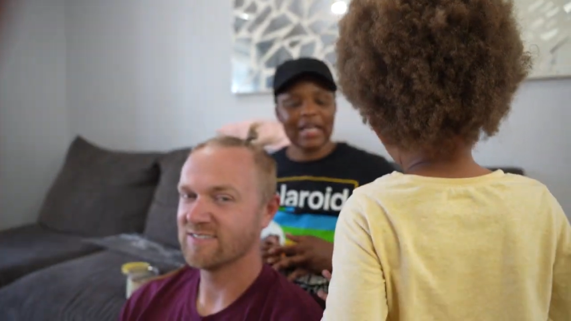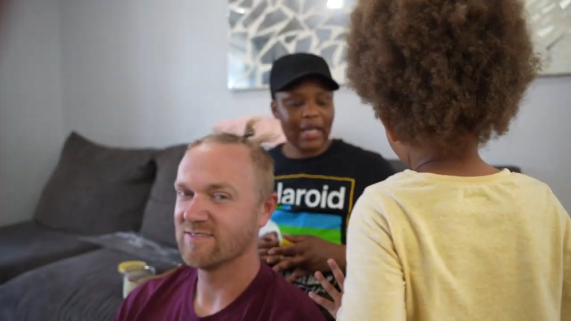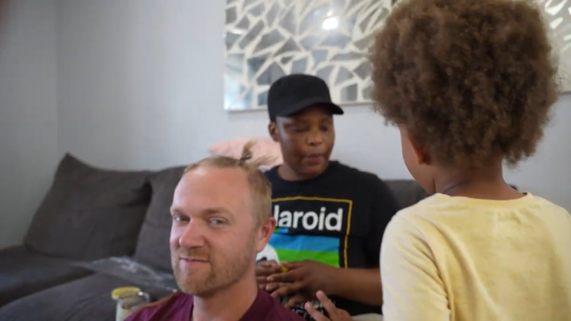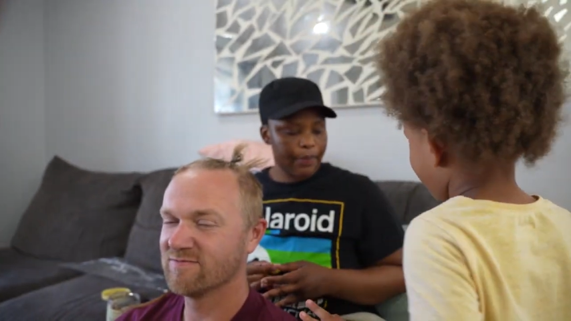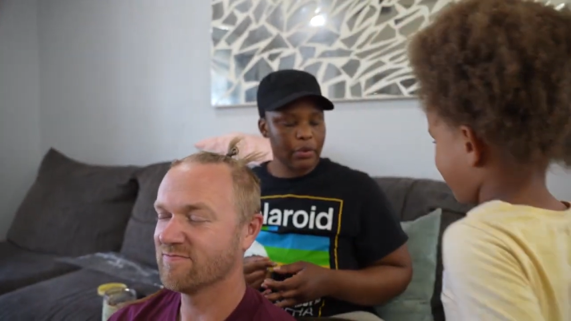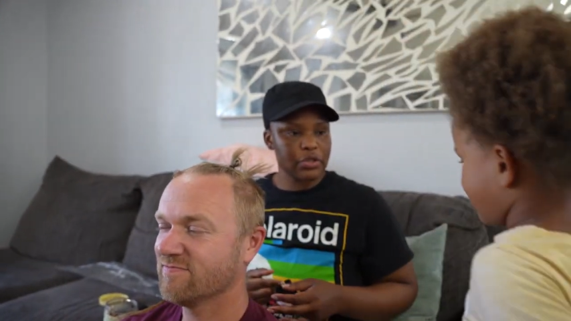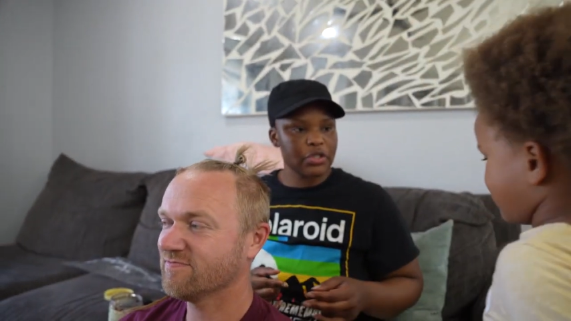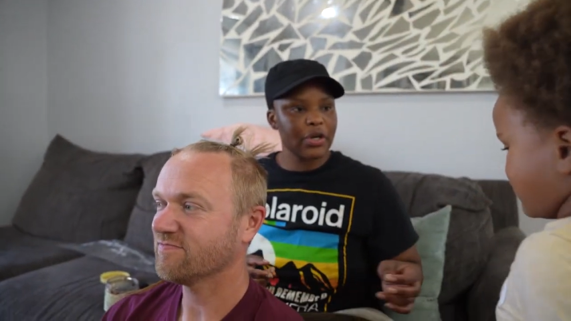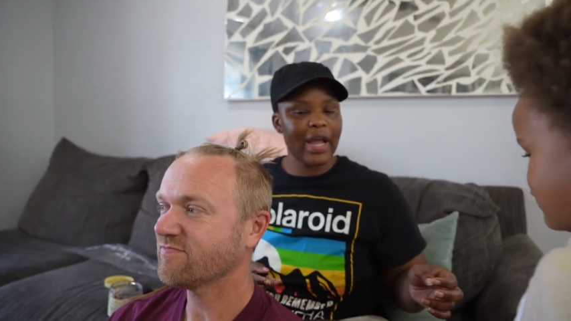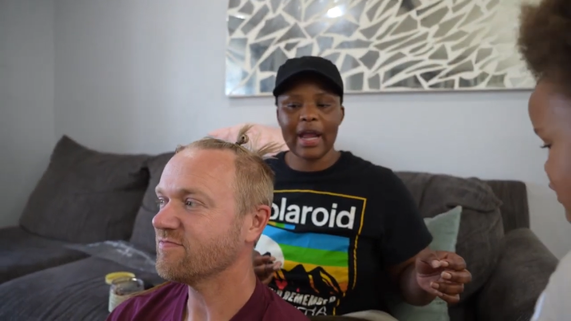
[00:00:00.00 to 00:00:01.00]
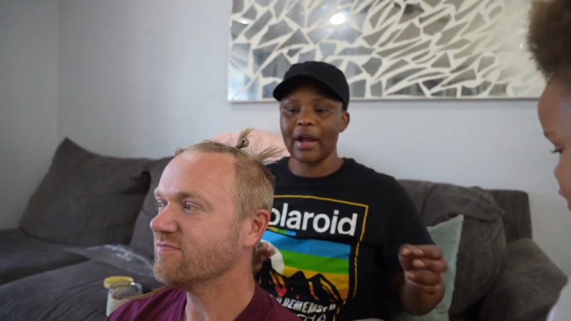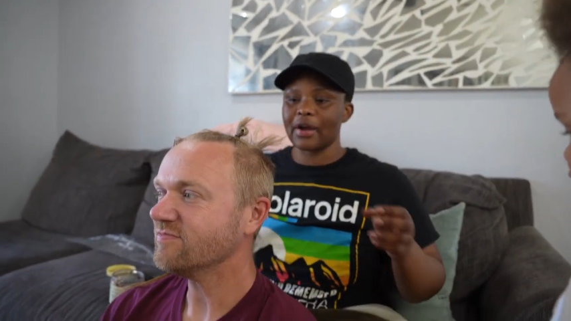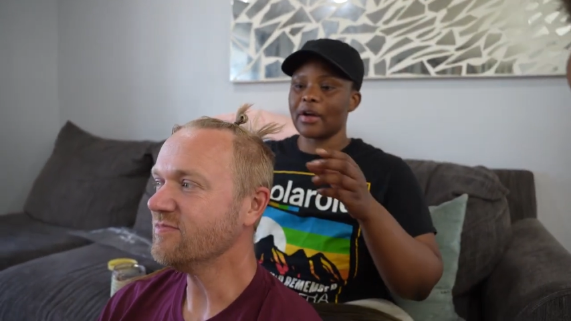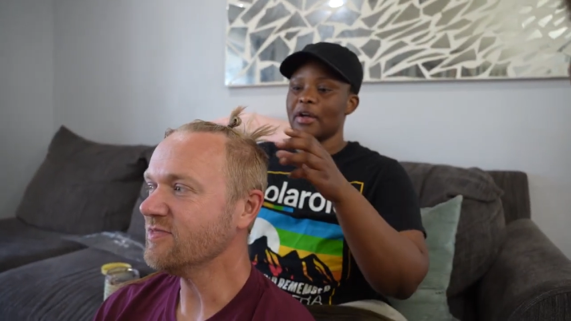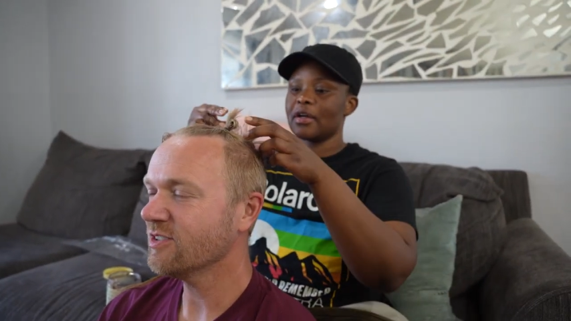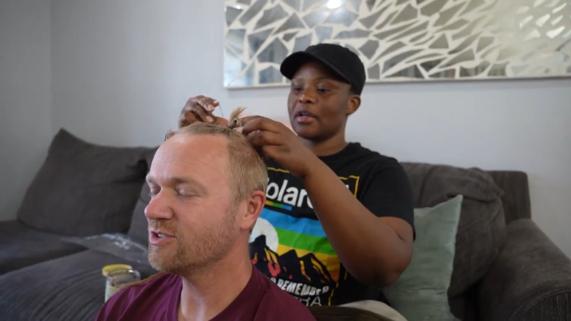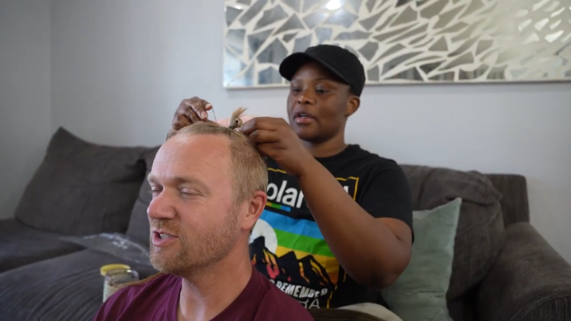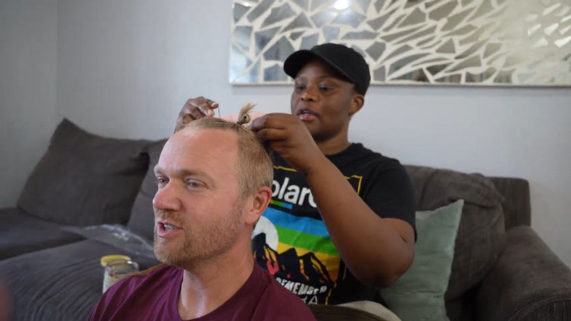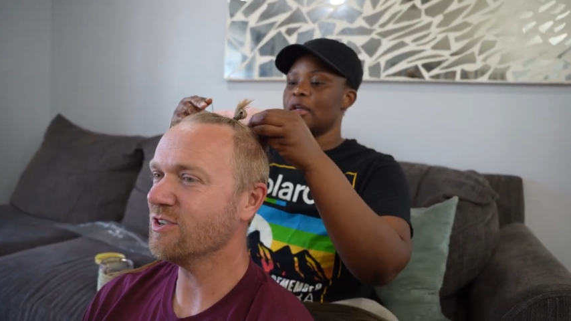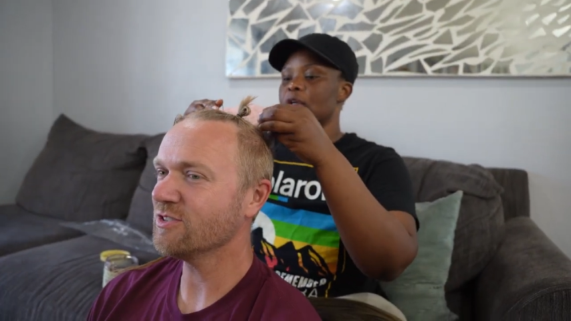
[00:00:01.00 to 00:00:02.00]
Speaker 1: like it pulls your hair.
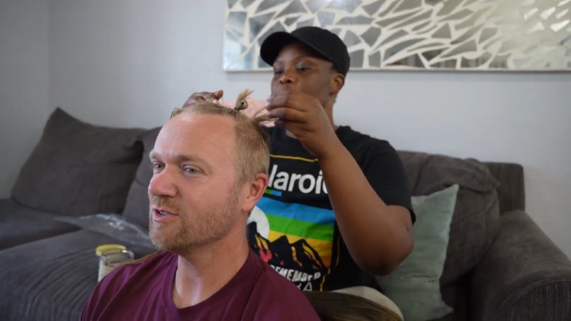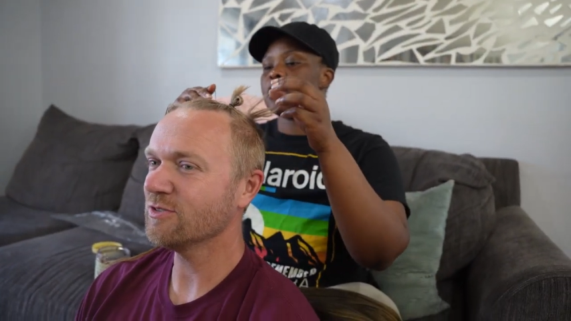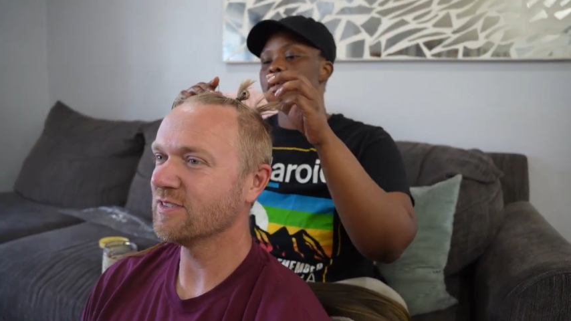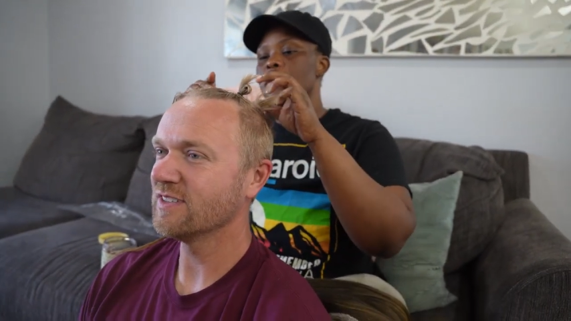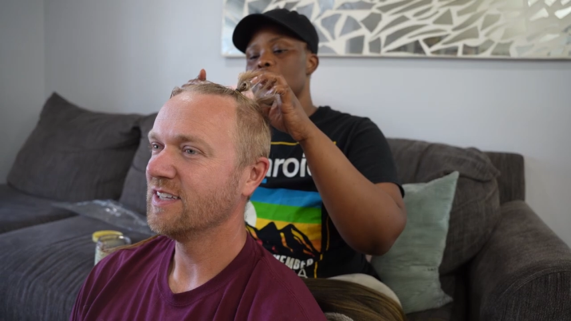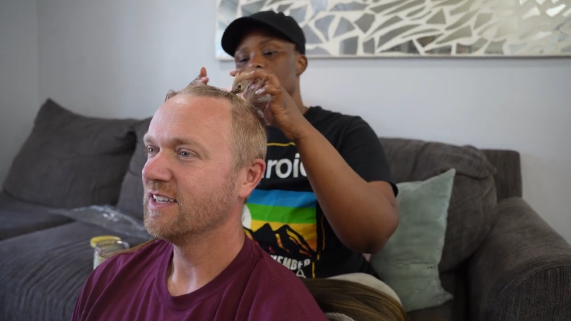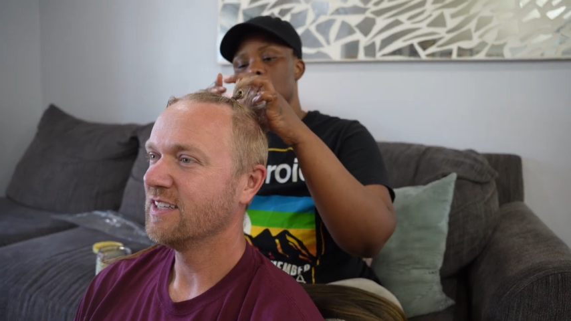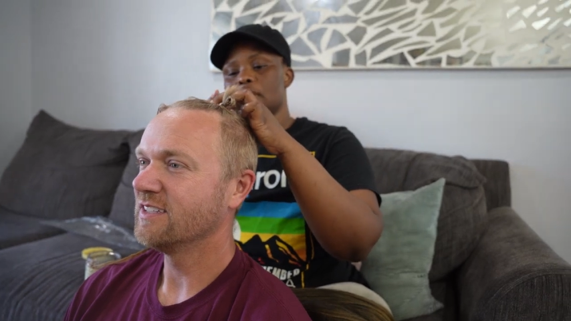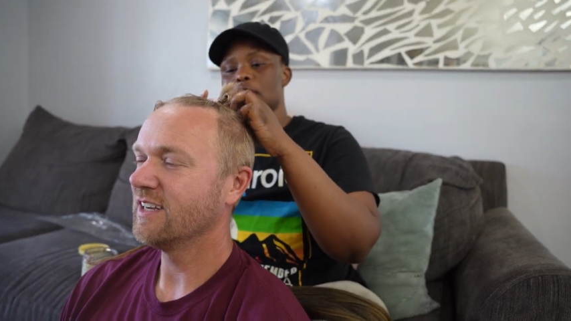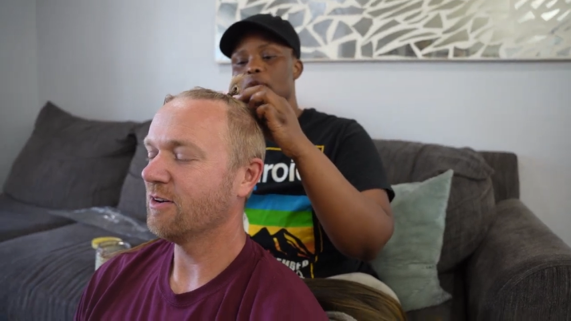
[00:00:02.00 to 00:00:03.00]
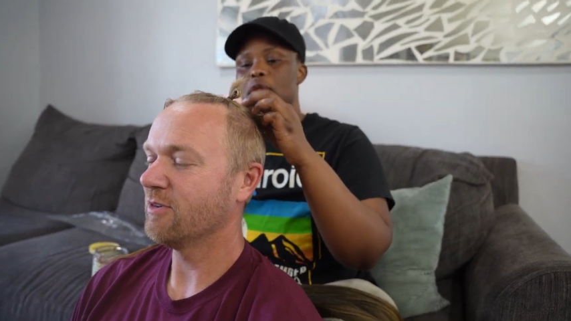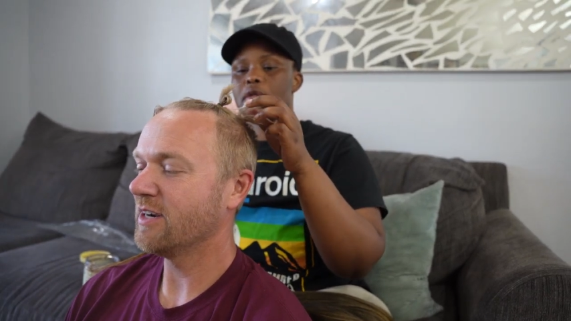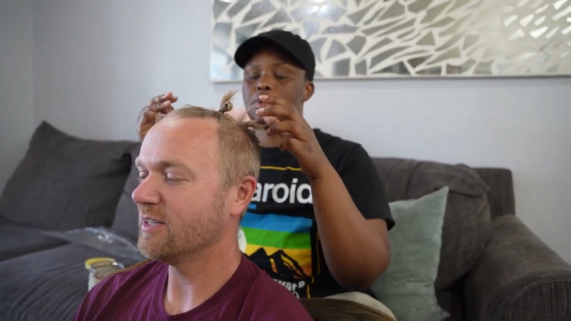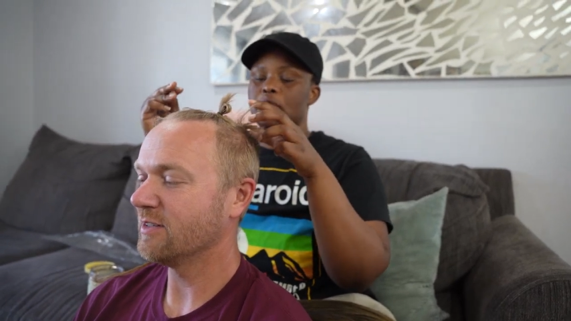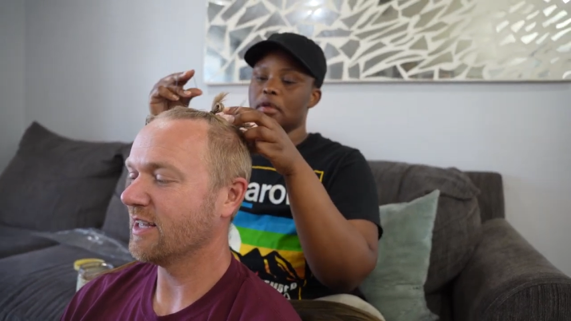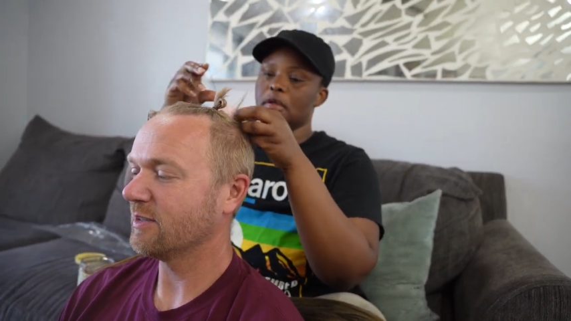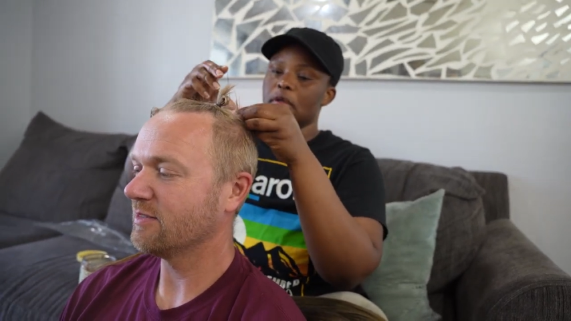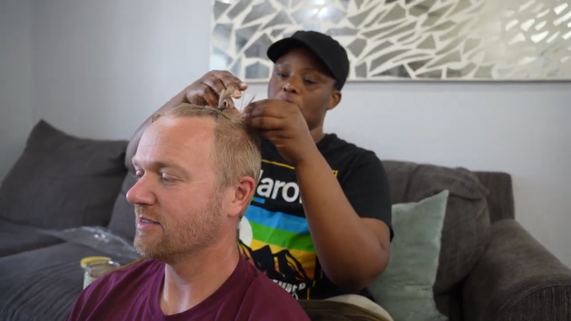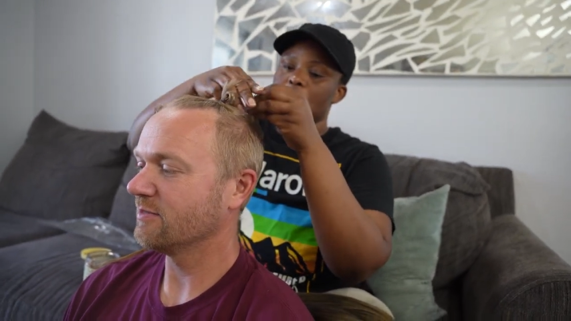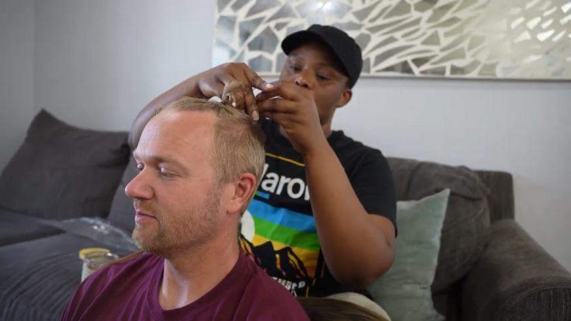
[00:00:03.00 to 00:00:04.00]
She's also not ready to like
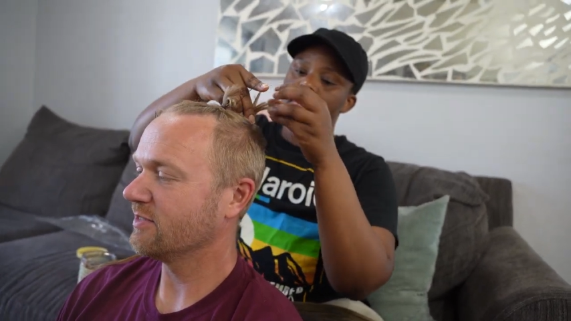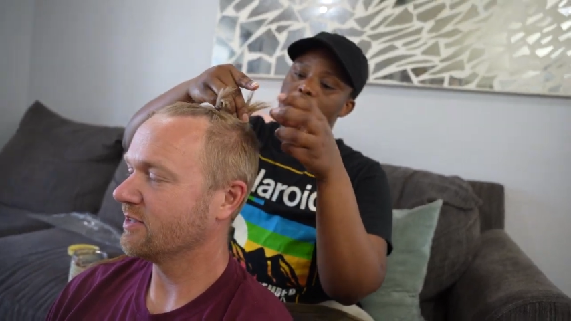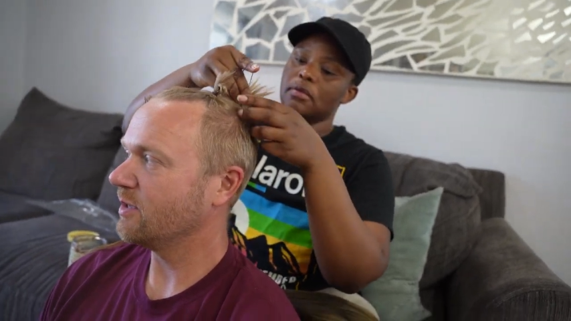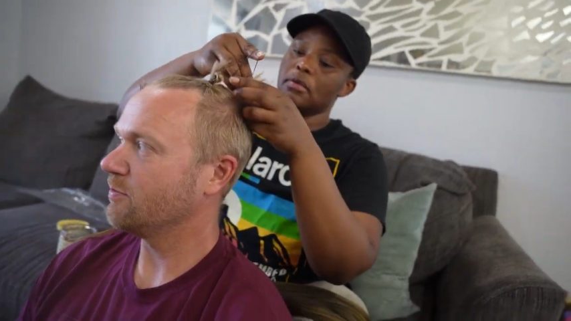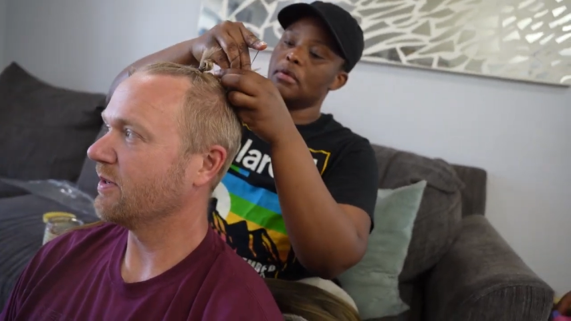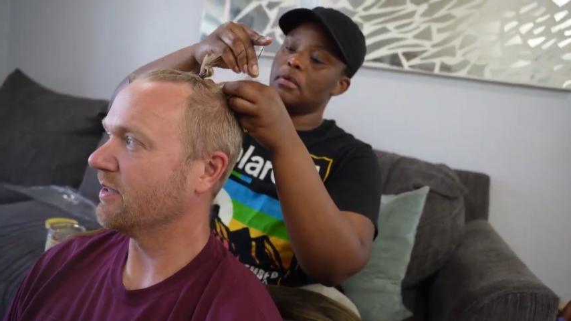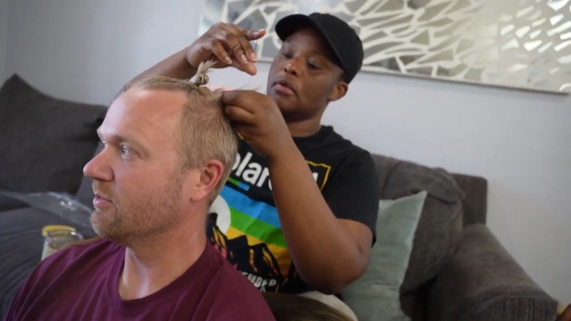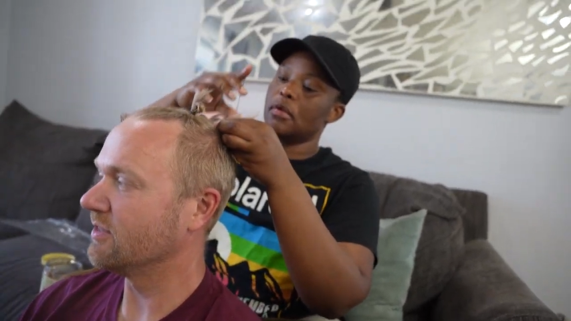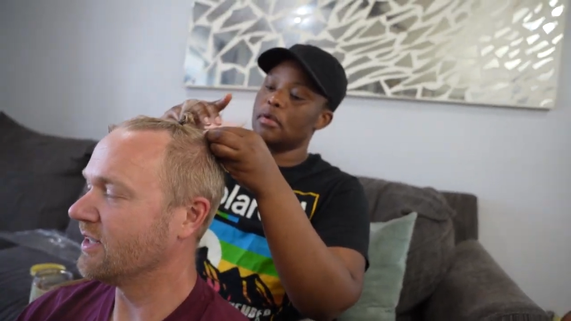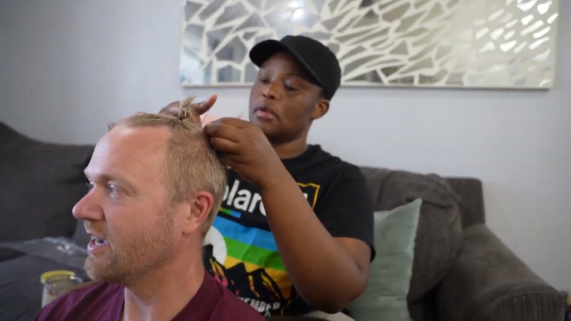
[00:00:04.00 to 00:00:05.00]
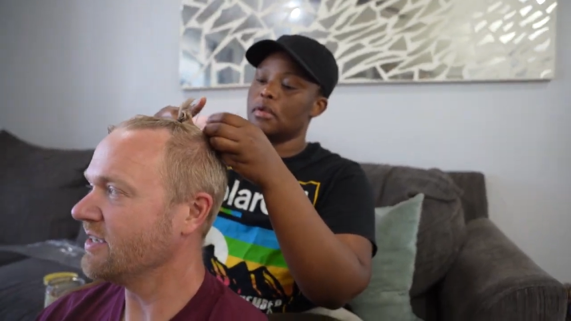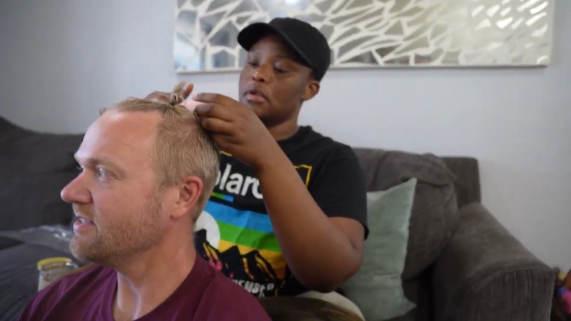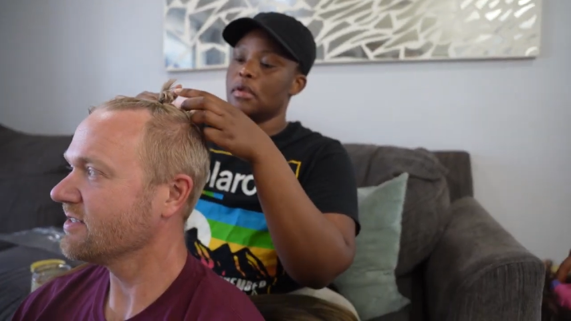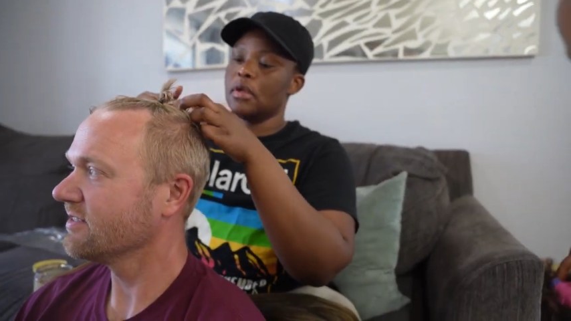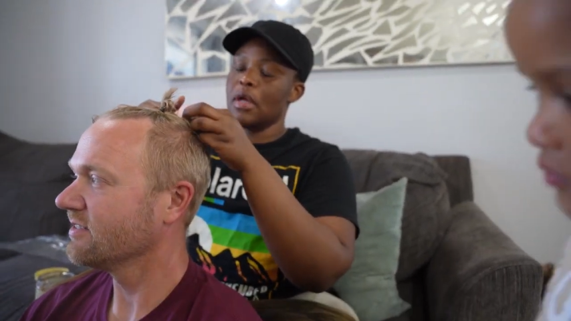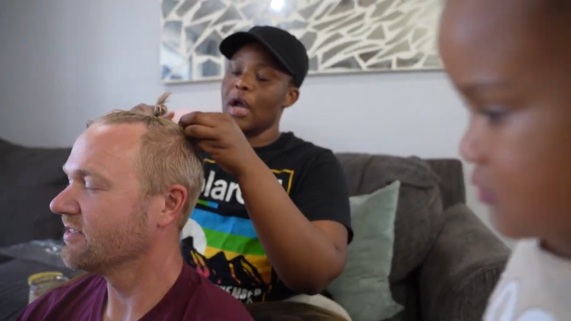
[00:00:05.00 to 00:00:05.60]
keep it nice.